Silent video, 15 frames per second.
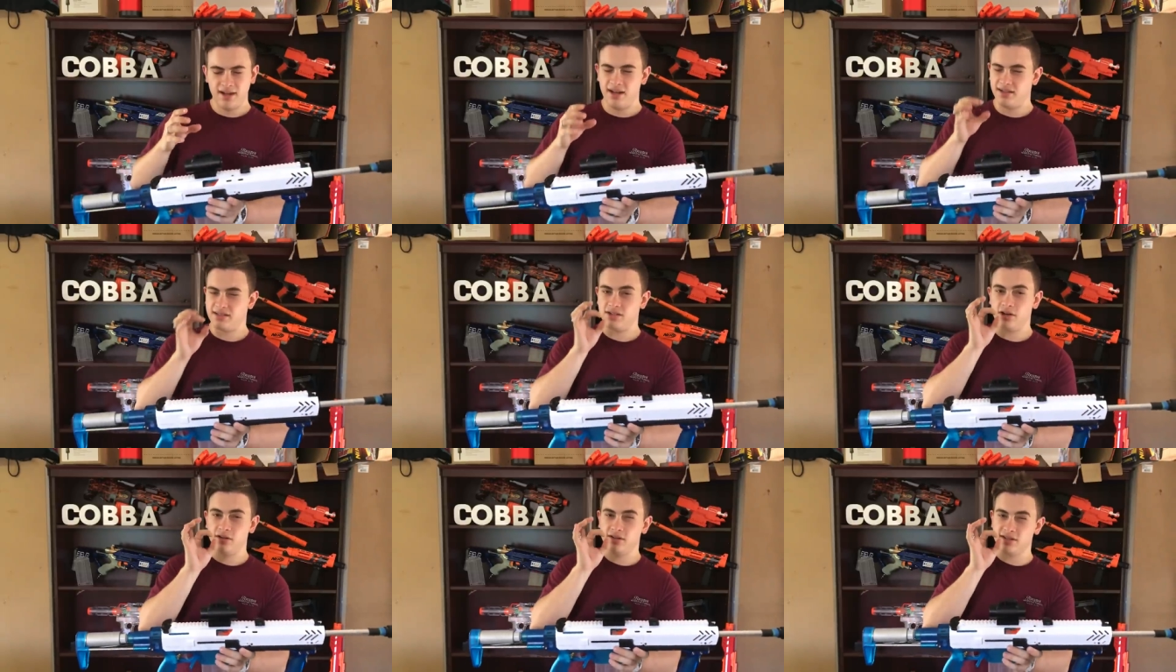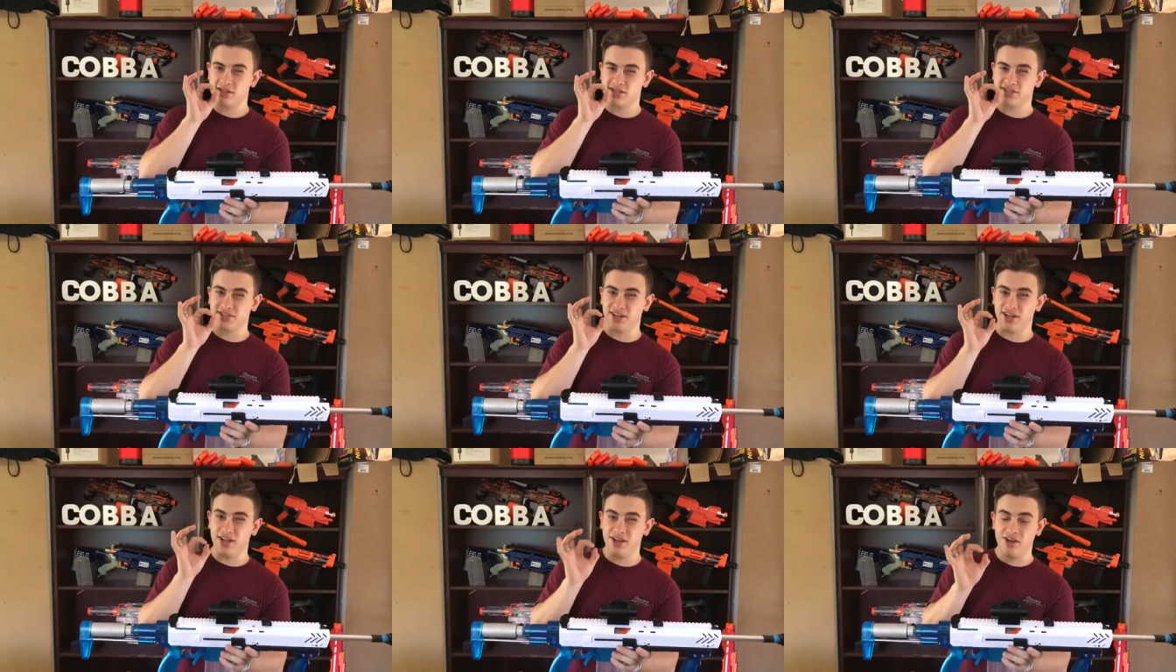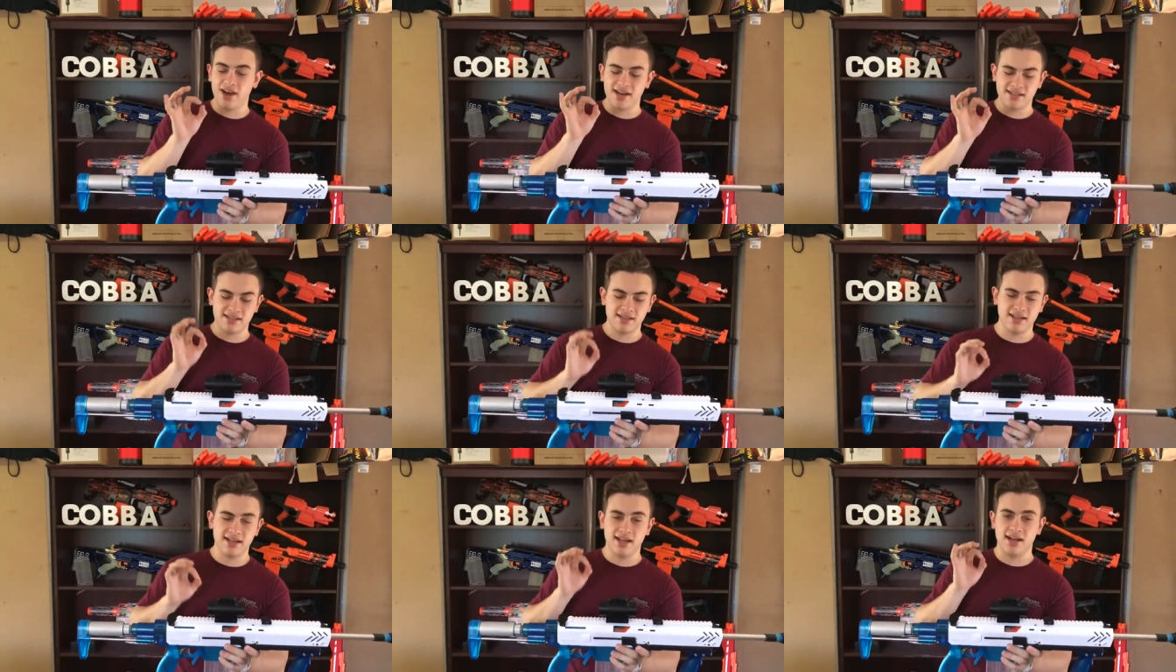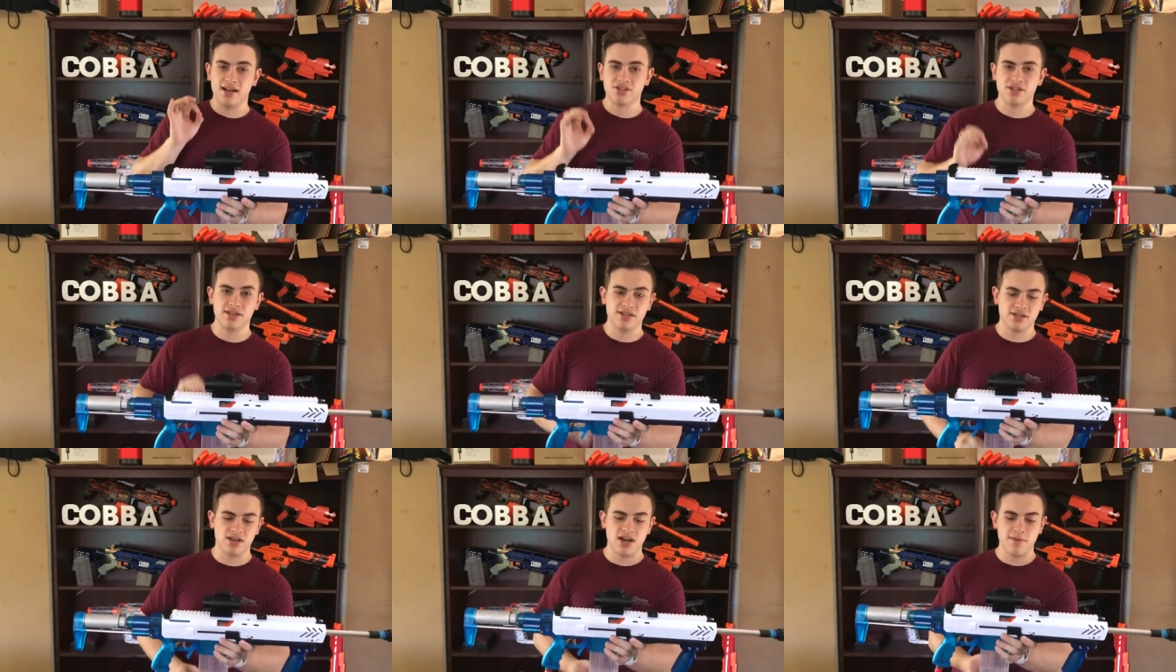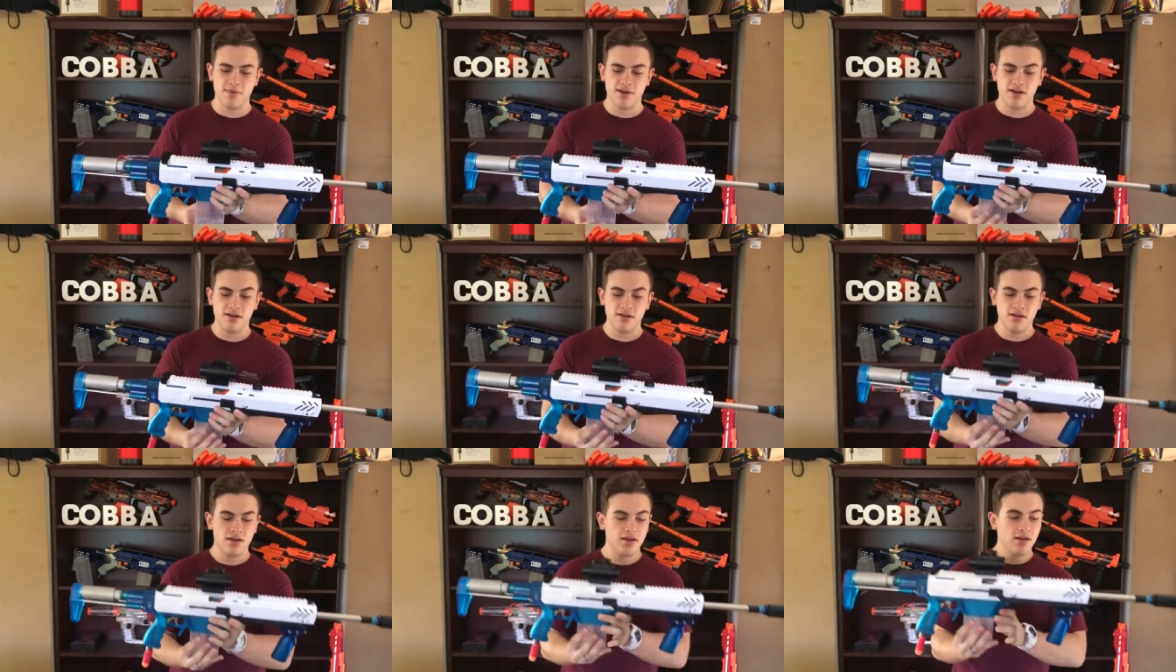It's only slightly larger in diameter,